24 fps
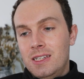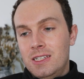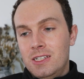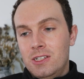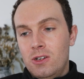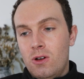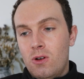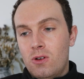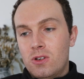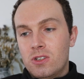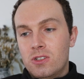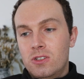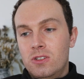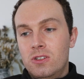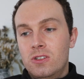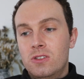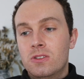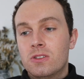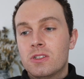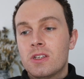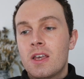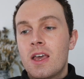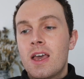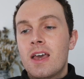
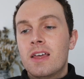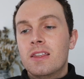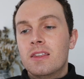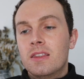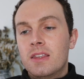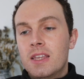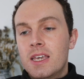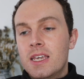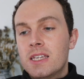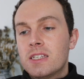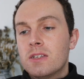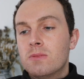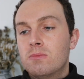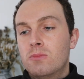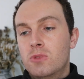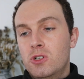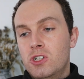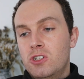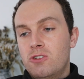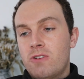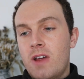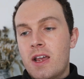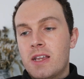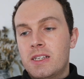antioxidants, this
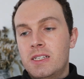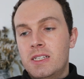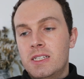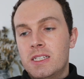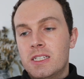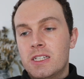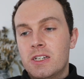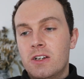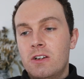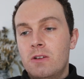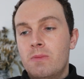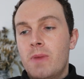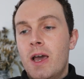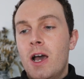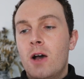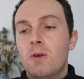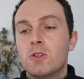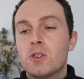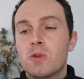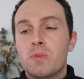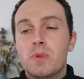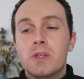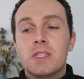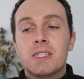moisturizing serum
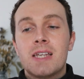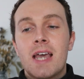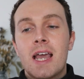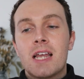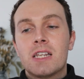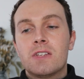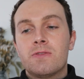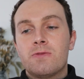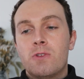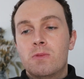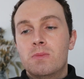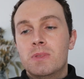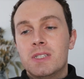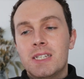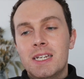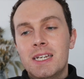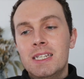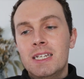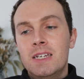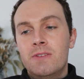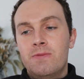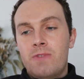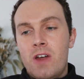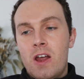helps protect from
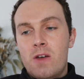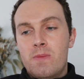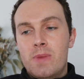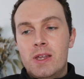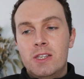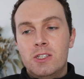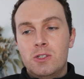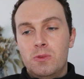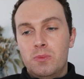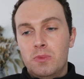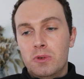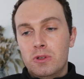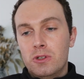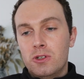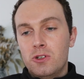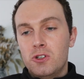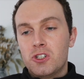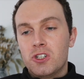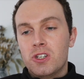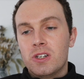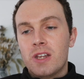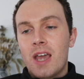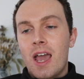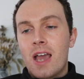daily environmental
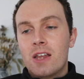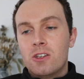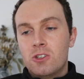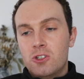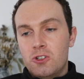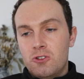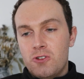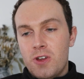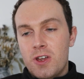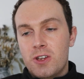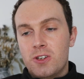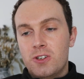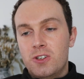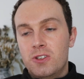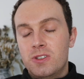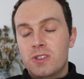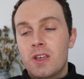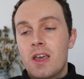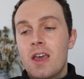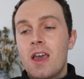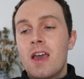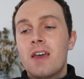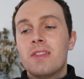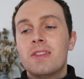pollution and
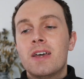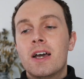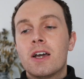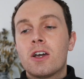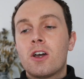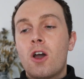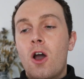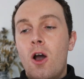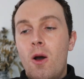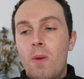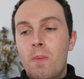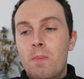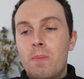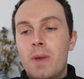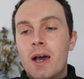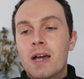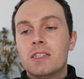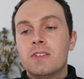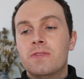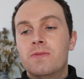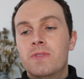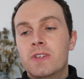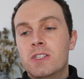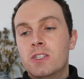stressors that
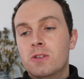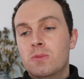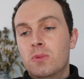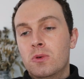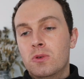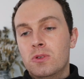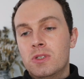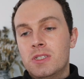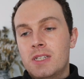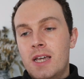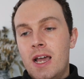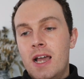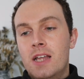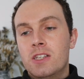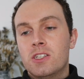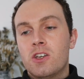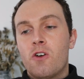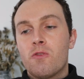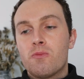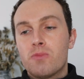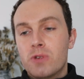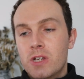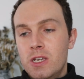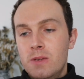combat visible signs
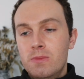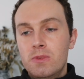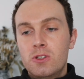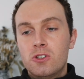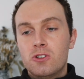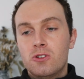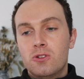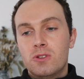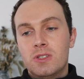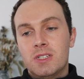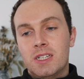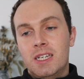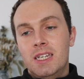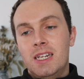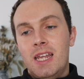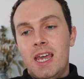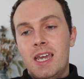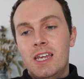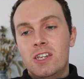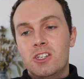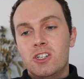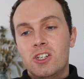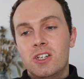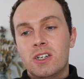of premature skin
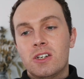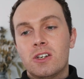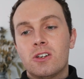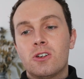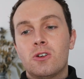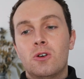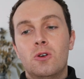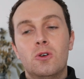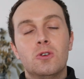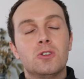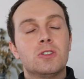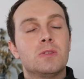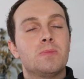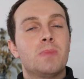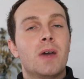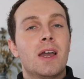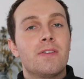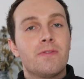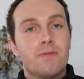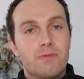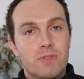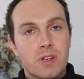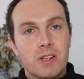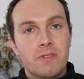aging caused
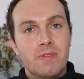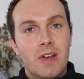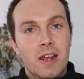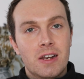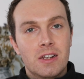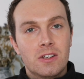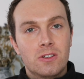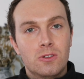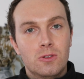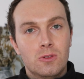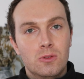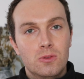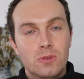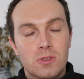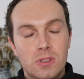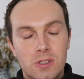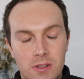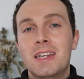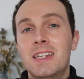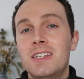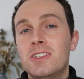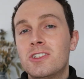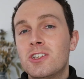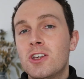by free radicals.
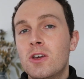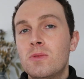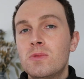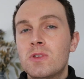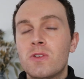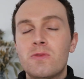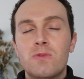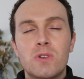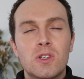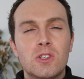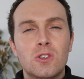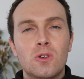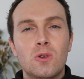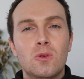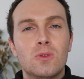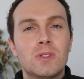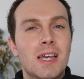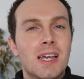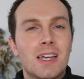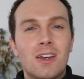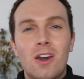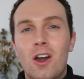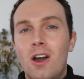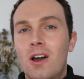And in terms of
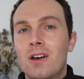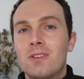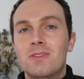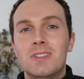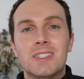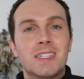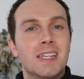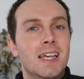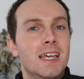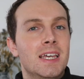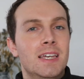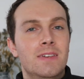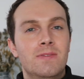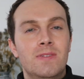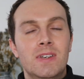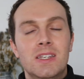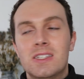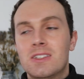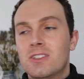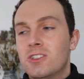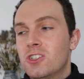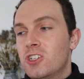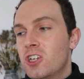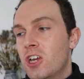results, I can't say if
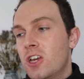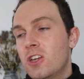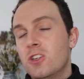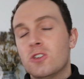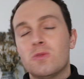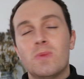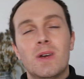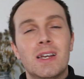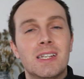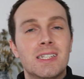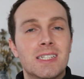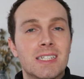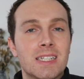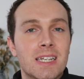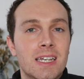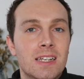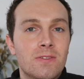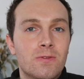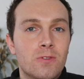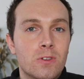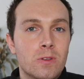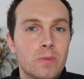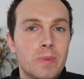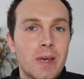it's changed my
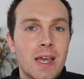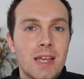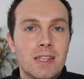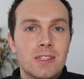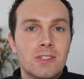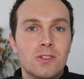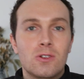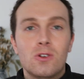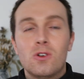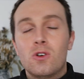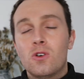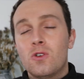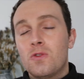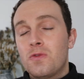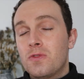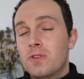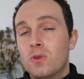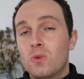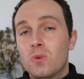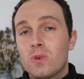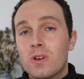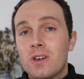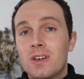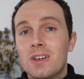skin for the better or for
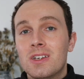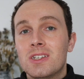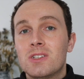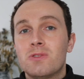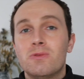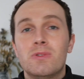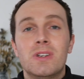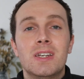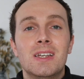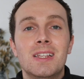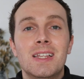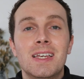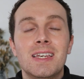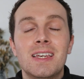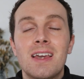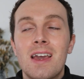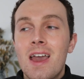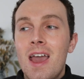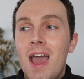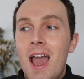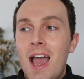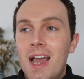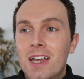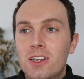the worst really.
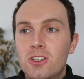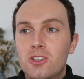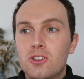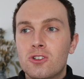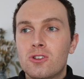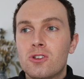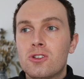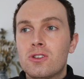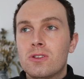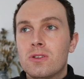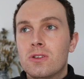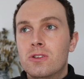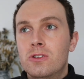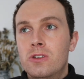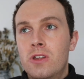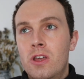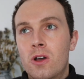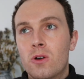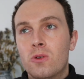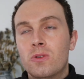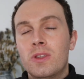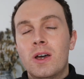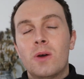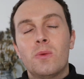I just
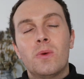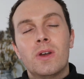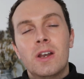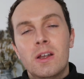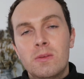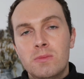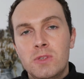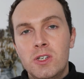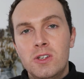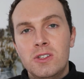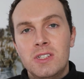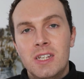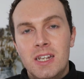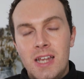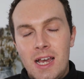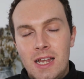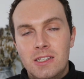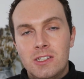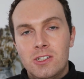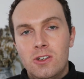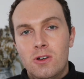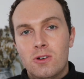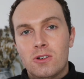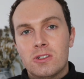know that when I'm using
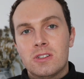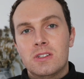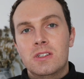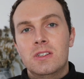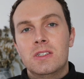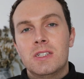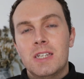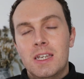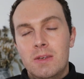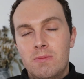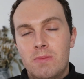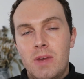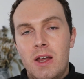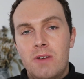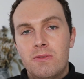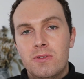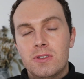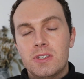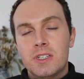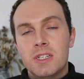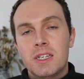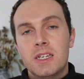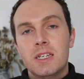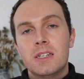antioxidants in my
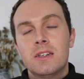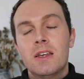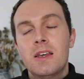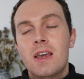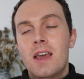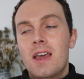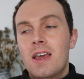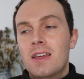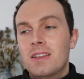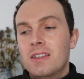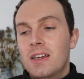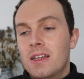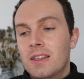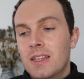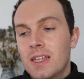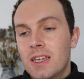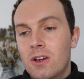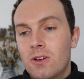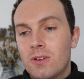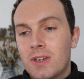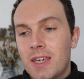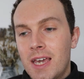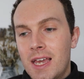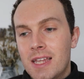routine that
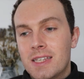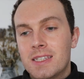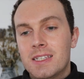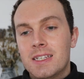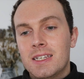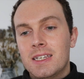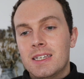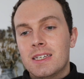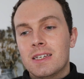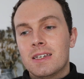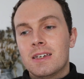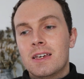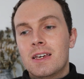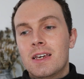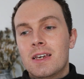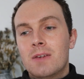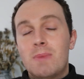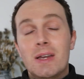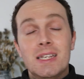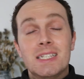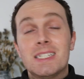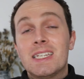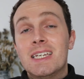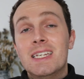they are getting,
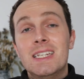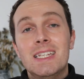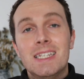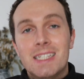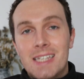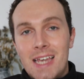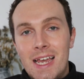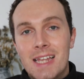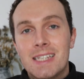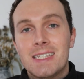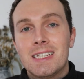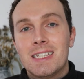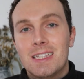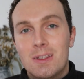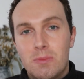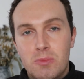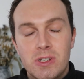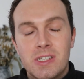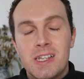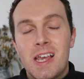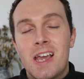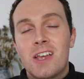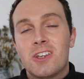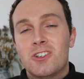my skin is getting the
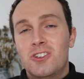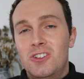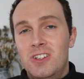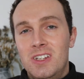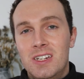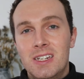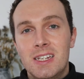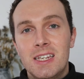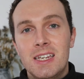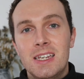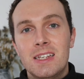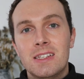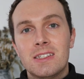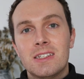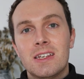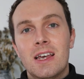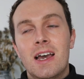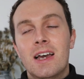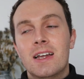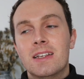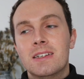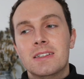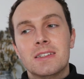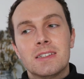protection it needs
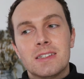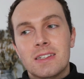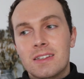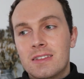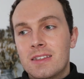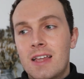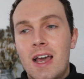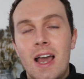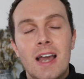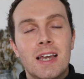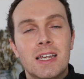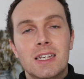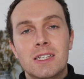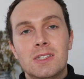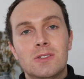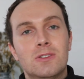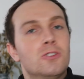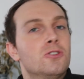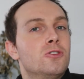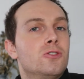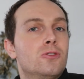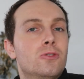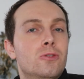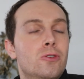and that is is
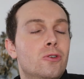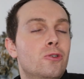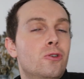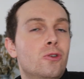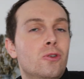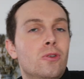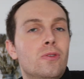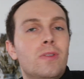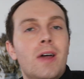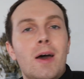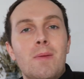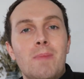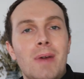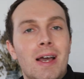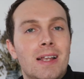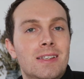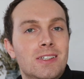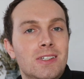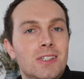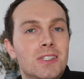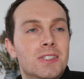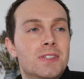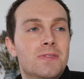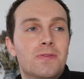just all that
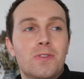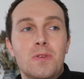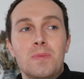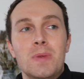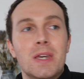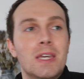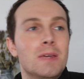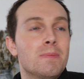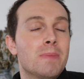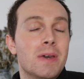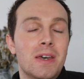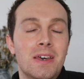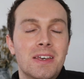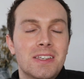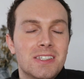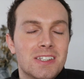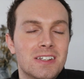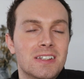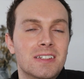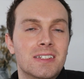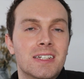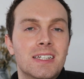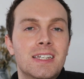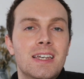matters for me
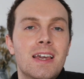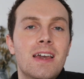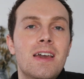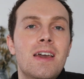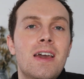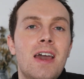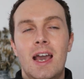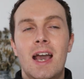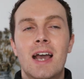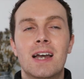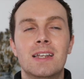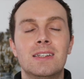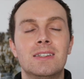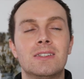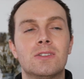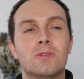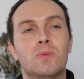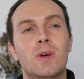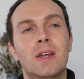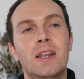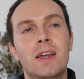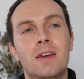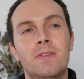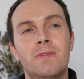personally. And
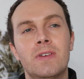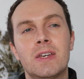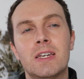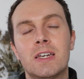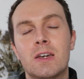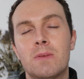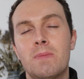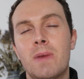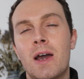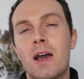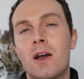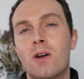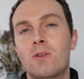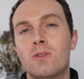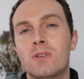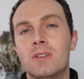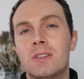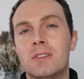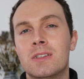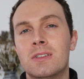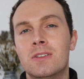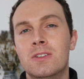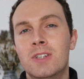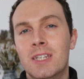when I think about
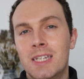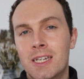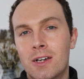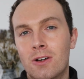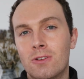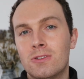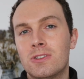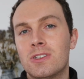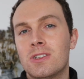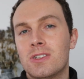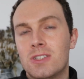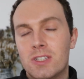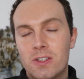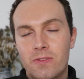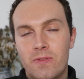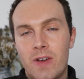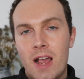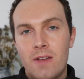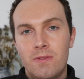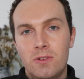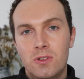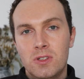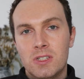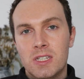NIOD's
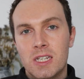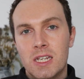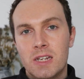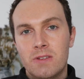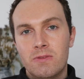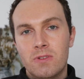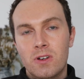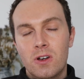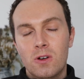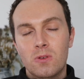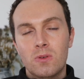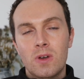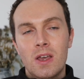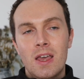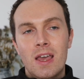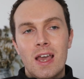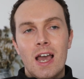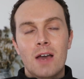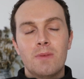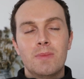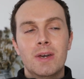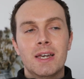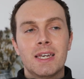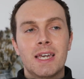Survival Zero,
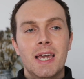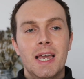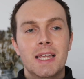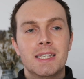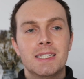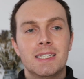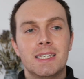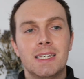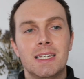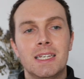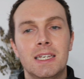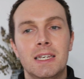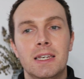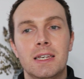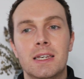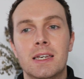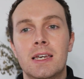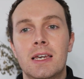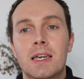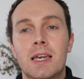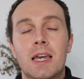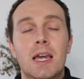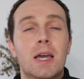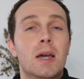am I getting
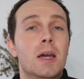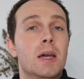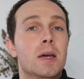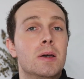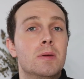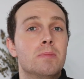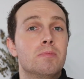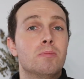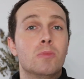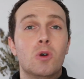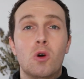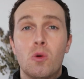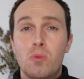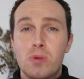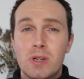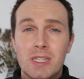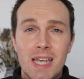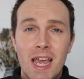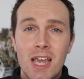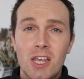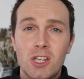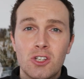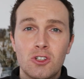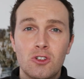more
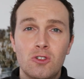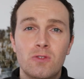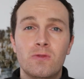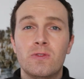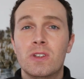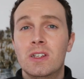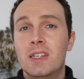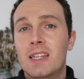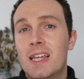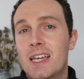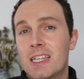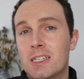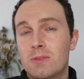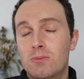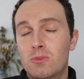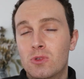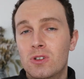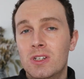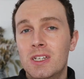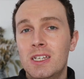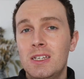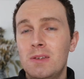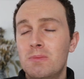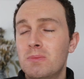protection for less
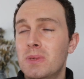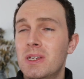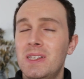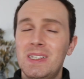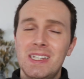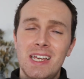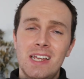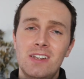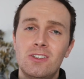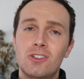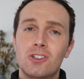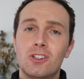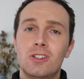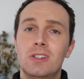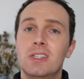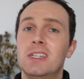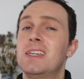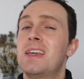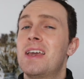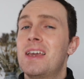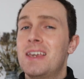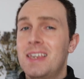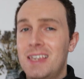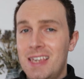money?
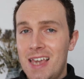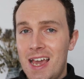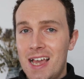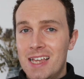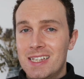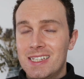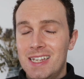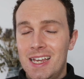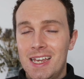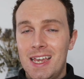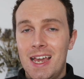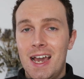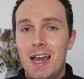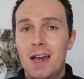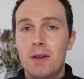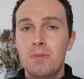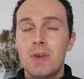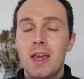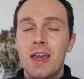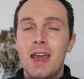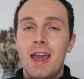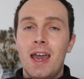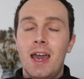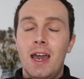Potentially, yes, I
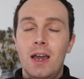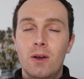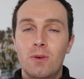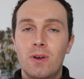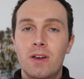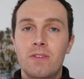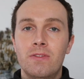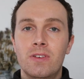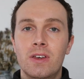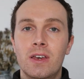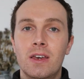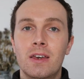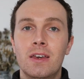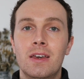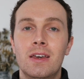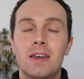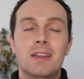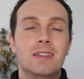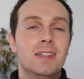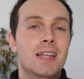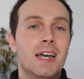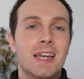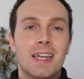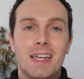am. However,
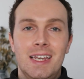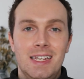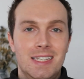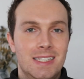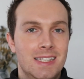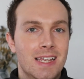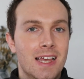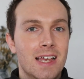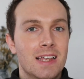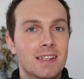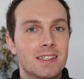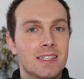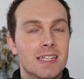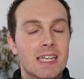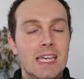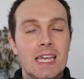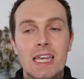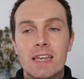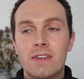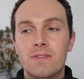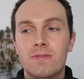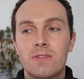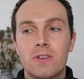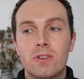like I said,
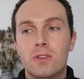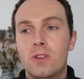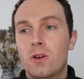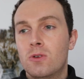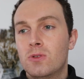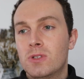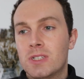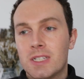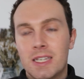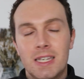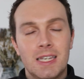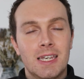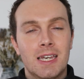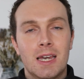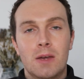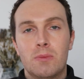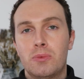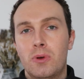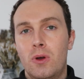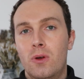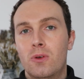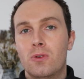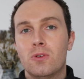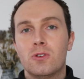if those
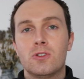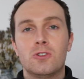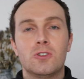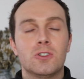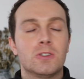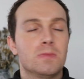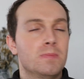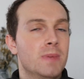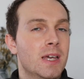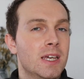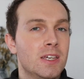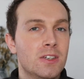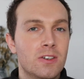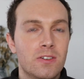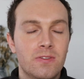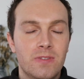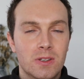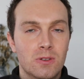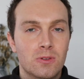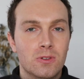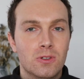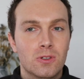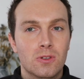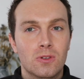skincare products just make you
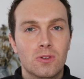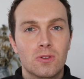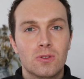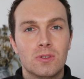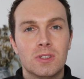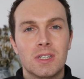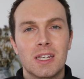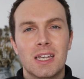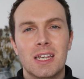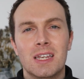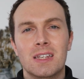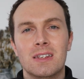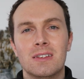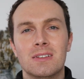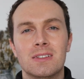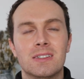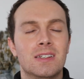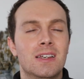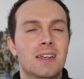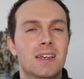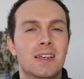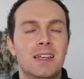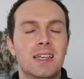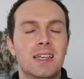feel good and